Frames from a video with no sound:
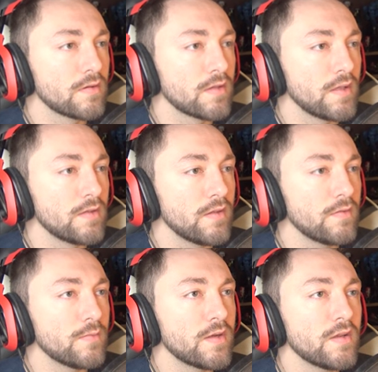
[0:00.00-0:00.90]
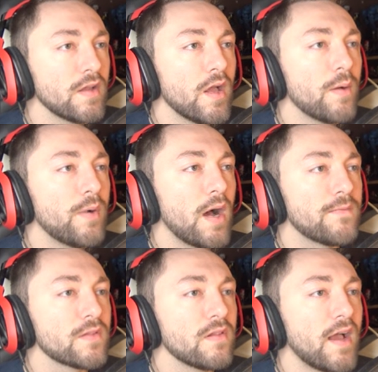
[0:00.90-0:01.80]
Okay, it doesn't work. Bob,
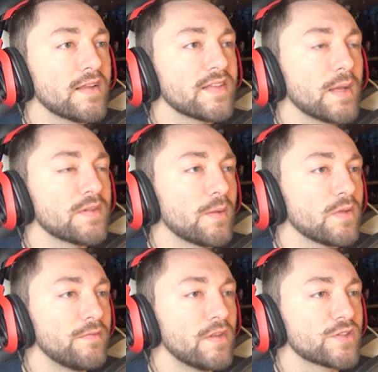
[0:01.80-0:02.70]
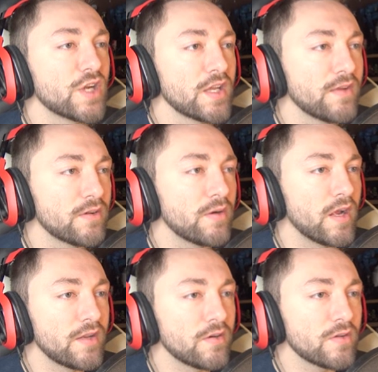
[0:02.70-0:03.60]
for the last time, stop leaving your junk everywhere.
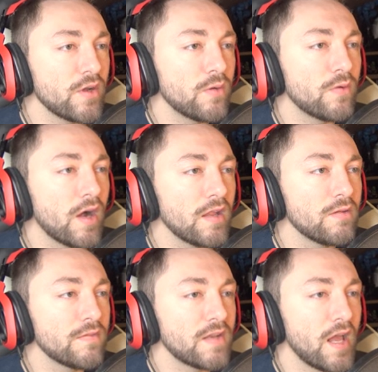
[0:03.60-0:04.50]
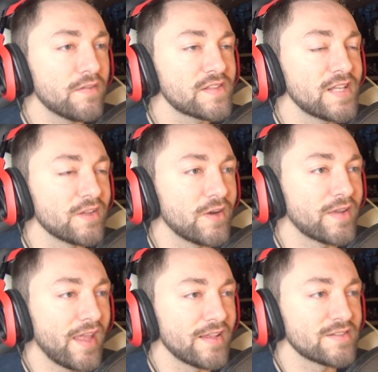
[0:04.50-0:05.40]
I don't know why you even have a cello
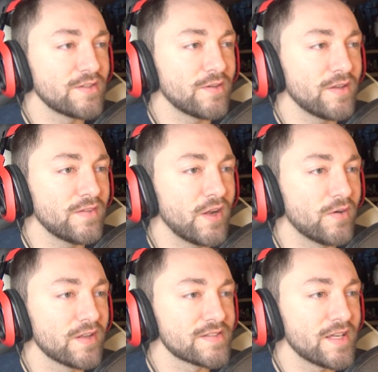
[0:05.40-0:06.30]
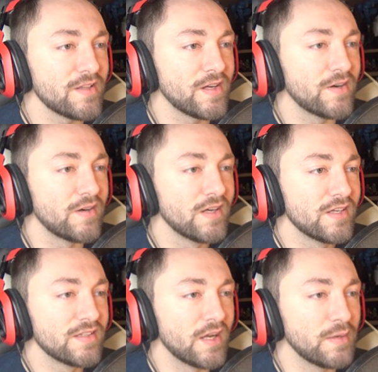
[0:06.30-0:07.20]
case. You don't even own a cello,
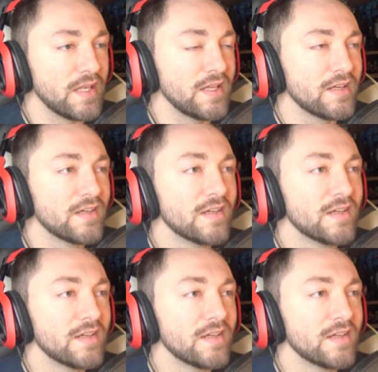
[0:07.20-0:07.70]
dummy.